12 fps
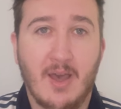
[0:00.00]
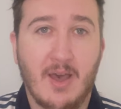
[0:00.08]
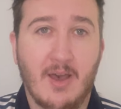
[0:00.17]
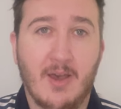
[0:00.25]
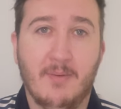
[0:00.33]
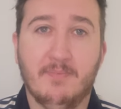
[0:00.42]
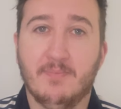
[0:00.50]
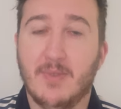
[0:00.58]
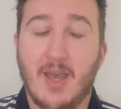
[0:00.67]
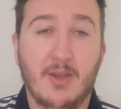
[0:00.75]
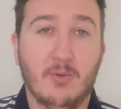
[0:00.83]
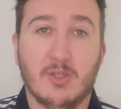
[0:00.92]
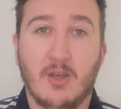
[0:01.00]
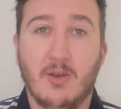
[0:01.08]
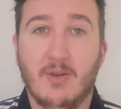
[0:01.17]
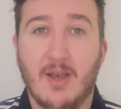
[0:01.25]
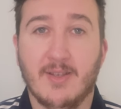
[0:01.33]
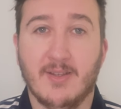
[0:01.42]
And
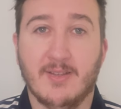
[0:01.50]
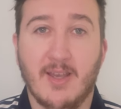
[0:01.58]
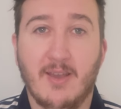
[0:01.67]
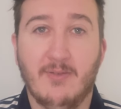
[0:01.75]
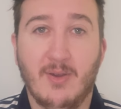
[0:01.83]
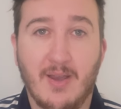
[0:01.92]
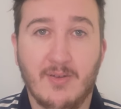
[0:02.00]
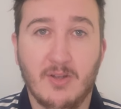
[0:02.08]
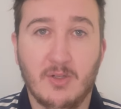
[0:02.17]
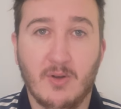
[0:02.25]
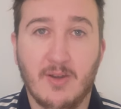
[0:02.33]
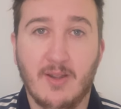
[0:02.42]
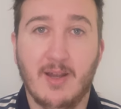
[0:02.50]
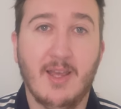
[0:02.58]
also, as I say, if you have enjoyed it,